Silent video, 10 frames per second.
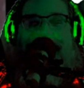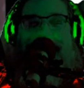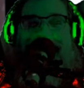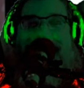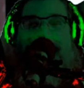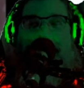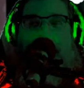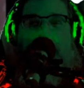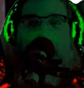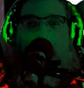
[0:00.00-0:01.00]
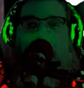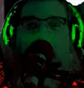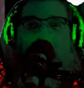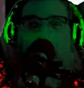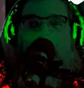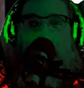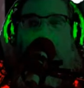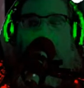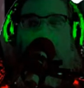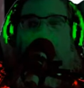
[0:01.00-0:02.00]
Yeah, look, I understand you
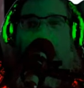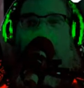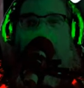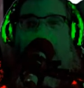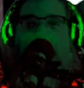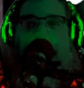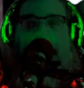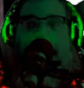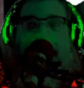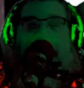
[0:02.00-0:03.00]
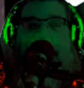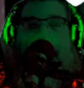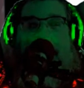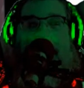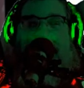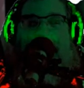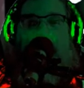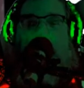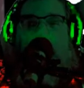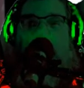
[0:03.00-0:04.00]
support Hong Kong, but you shouldn't buy your MAGA
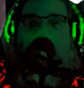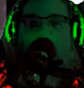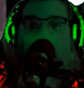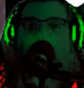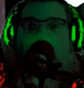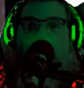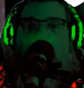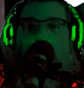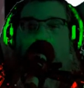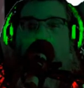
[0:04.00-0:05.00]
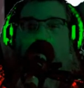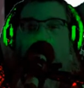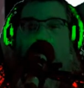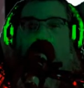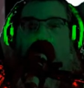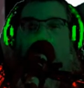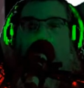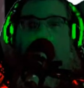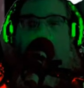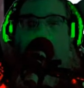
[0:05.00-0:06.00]
hats from it. And, dude,
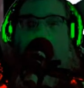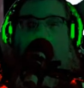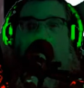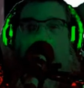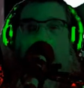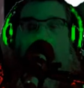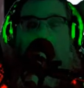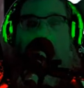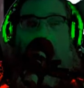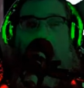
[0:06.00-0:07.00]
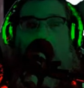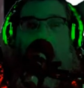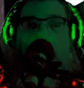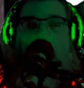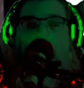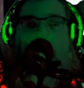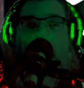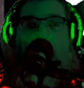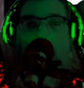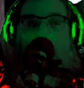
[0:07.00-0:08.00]
everything about this woman is all her fucking
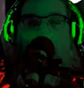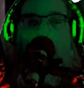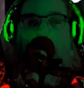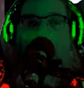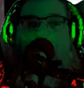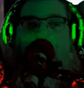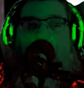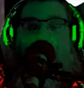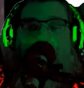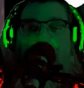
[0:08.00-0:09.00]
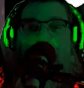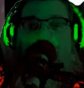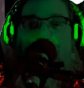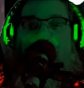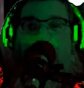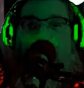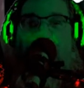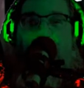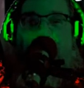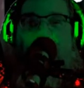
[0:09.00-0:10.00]
moon man shaped head. She's terrible.